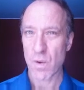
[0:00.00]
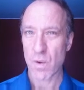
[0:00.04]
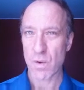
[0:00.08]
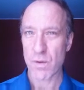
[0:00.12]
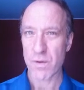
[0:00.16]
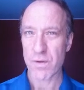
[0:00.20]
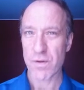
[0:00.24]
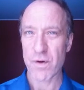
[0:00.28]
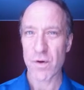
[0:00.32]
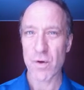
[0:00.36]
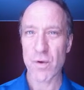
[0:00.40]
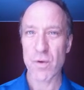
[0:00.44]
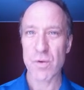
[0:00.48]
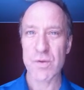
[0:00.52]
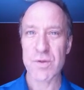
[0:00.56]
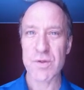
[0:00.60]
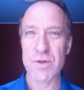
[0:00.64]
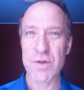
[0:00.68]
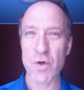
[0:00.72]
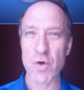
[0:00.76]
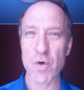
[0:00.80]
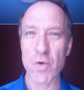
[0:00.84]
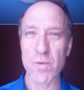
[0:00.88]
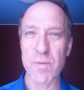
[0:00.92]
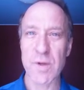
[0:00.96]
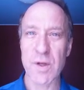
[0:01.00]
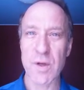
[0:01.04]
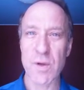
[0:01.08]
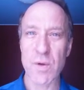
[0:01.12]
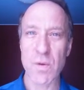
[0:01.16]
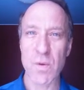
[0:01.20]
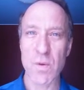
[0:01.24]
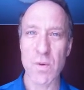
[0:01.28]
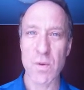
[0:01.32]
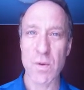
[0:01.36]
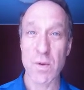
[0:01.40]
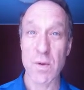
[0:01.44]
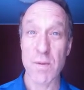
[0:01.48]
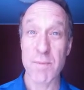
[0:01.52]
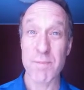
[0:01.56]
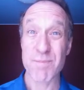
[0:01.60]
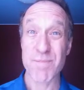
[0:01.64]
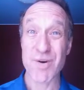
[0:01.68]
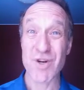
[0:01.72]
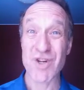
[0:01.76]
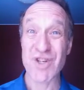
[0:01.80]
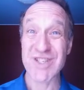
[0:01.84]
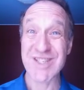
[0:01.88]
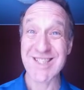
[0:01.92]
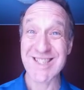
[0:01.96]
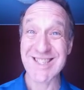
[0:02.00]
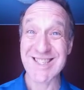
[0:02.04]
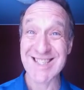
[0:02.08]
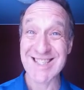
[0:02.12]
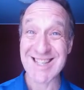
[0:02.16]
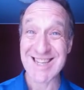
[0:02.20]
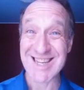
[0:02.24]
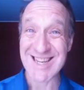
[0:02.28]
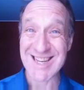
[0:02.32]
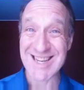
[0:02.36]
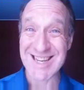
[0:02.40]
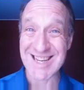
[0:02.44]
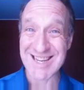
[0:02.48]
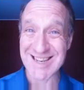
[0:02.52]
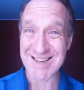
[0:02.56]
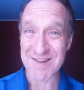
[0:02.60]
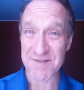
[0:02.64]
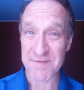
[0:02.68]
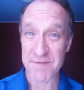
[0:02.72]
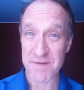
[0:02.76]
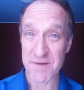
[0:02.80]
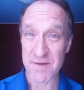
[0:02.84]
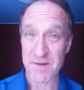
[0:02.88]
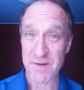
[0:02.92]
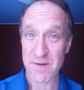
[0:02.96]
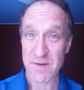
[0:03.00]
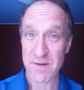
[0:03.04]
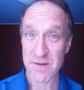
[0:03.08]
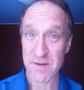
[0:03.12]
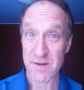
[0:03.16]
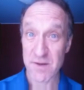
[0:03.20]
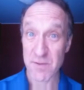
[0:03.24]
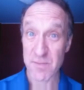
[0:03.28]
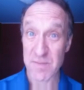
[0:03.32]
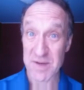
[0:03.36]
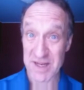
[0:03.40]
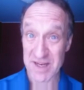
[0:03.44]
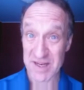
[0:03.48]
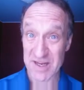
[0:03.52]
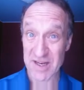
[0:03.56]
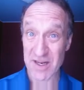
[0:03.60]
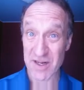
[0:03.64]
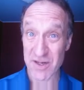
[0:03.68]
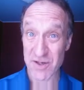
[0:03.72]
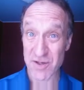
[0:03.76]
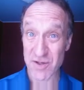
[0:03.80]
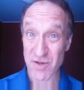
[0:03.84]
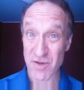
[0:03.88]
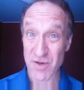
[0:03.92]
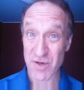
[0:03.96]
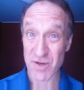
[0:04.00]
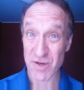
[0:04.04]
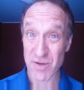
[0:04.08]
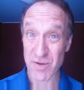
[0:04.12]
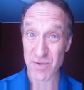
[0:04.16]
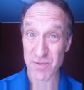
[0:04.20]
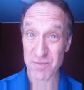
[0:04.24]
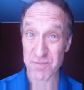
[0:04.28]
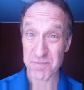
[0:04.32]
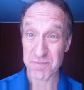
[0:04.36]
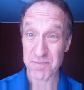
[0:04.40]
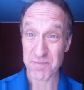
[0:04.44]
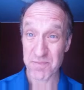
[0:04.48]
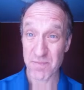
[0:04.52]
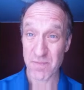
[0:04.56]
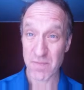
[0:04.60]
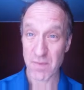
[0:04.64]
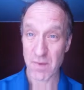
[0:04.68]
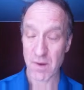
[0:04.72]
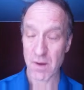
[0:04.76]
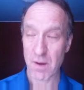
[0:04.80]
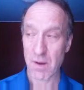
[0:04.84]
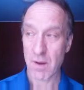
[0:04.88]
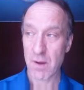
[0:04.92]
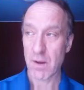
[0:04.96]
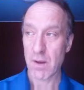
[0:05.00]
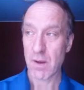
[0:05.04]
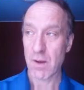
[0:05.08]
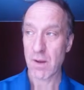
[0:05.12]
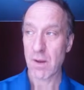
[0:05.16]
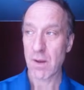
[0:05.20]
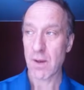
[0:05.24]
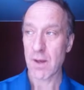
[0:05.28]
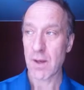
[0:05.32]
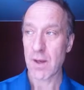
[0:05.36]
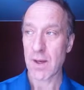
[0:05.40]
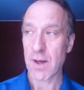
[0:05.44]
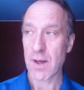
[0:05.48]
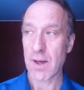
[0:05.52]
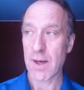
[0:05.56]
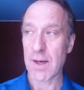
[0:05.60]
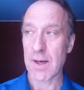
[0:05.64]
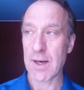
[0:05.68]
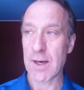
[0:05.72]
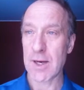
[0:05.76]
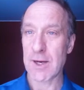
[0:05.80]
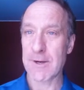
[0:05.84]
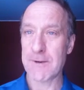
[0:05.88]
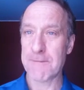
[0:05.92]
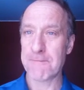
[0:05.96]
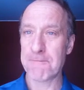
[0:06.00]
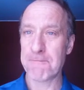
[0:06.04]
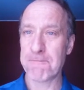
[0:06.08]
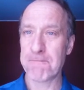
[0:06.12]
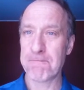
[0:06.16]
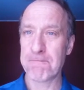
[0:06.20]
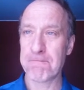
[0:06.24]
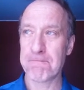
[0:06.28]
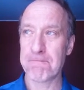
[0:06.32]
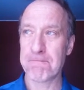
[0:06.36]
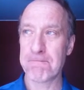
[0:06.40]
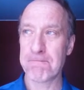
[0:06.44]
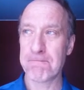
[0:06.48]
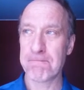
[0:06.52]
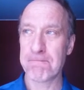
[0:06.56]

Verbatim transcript: or those whom you perceive to be a danger to you. Um,